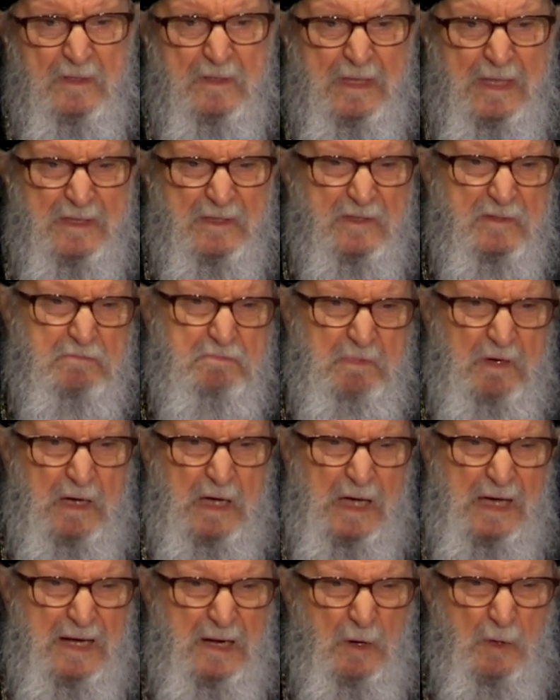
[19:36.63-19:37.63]
that's
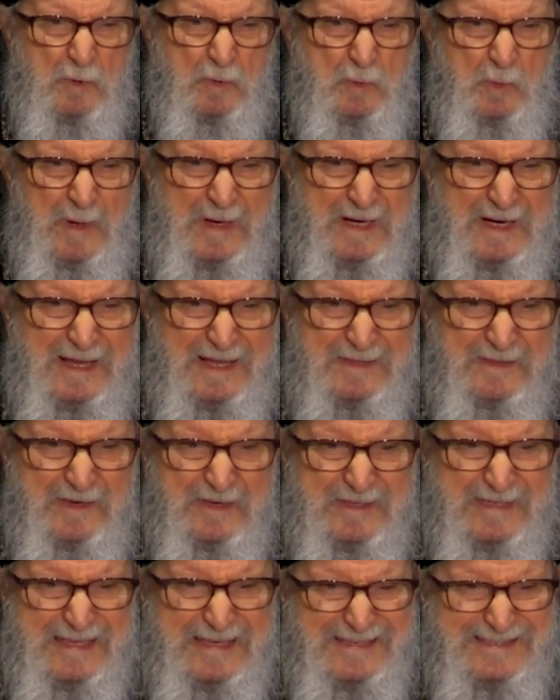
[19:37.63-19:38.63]
around
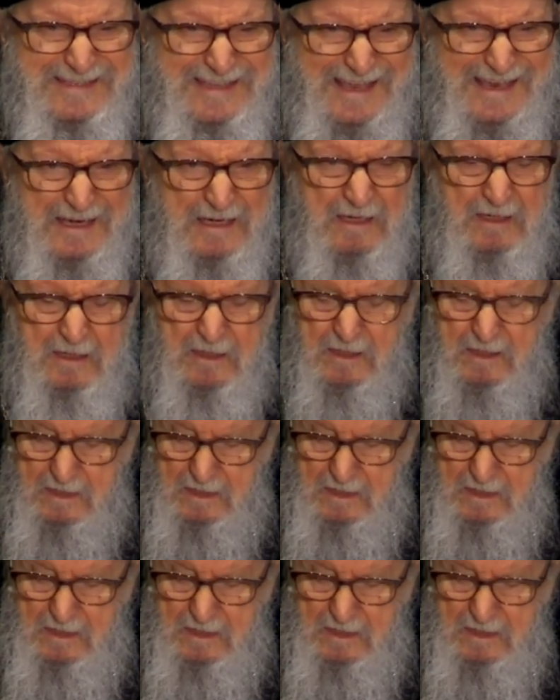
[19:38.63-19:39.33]
110